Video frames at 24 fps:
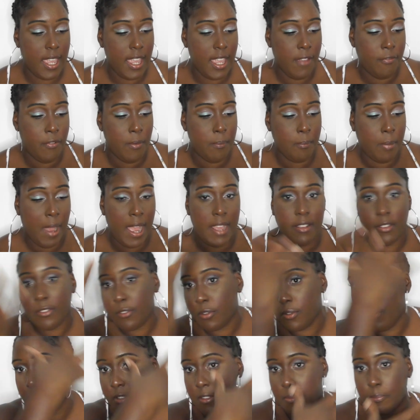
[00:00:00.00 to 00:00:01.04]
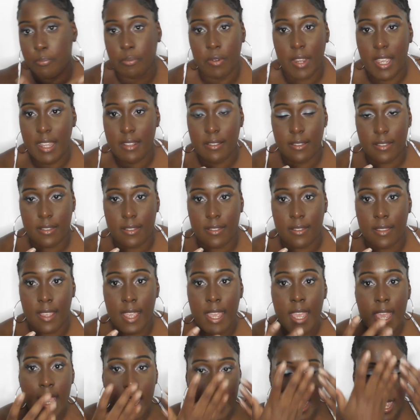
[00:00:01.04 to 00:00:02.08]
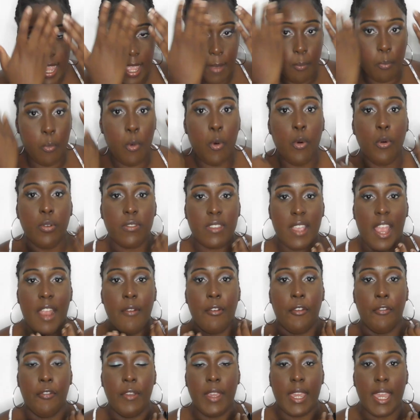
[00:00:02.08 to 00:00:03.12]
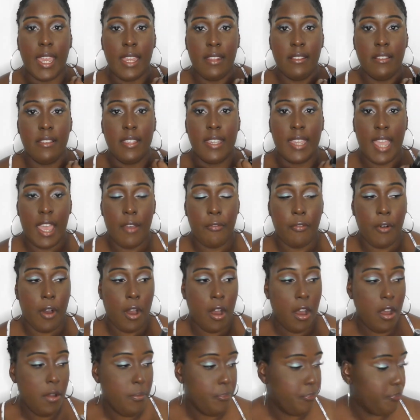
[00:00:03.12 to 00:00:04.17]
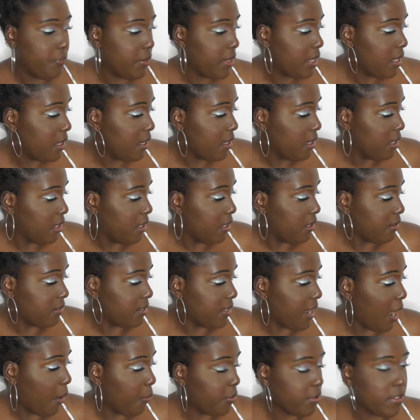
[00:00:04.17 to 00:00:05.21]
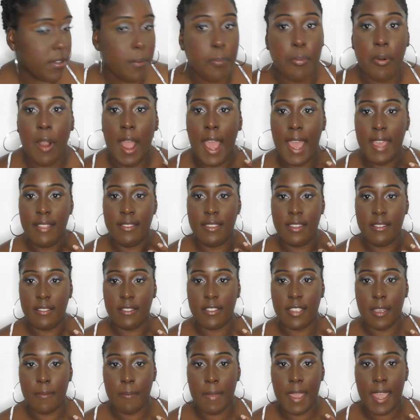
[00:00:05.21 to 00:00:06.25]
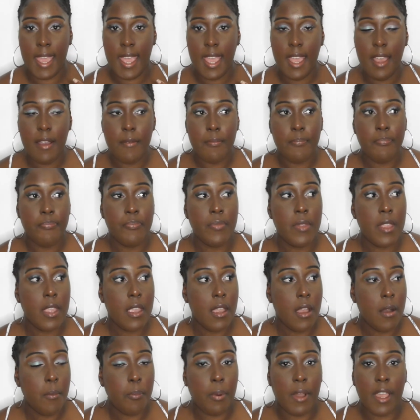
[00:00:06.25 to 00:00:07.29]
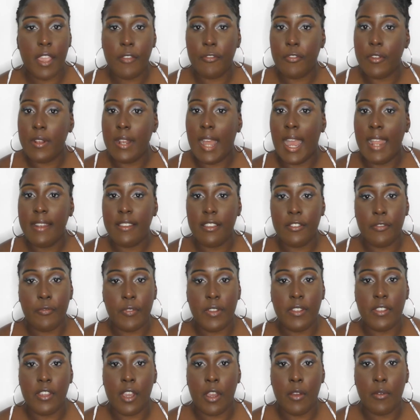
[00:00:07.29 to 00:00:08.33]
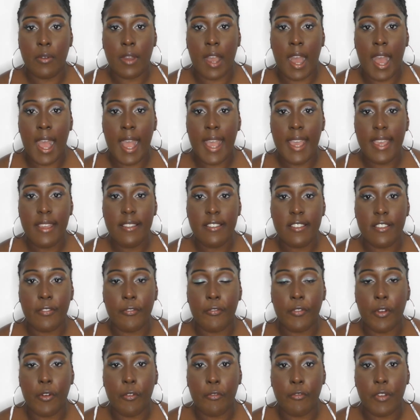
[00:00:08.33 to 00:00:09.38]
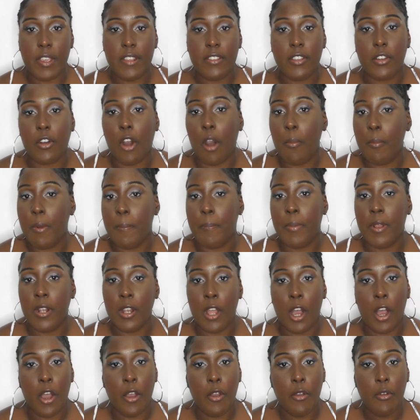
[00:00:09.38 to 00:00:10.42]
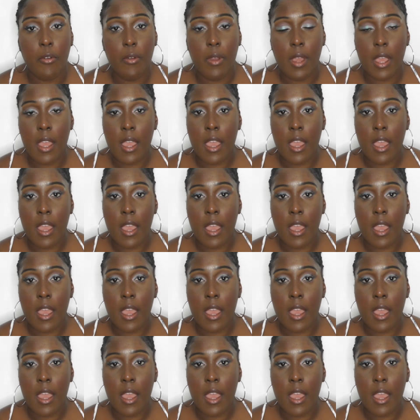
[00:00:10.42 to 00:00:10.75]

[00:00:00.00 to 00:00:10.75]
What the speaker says: even by 2 spritz, it morphs everything in together. So that was surprising to me. But if you like this video, guys, feel free to comment below.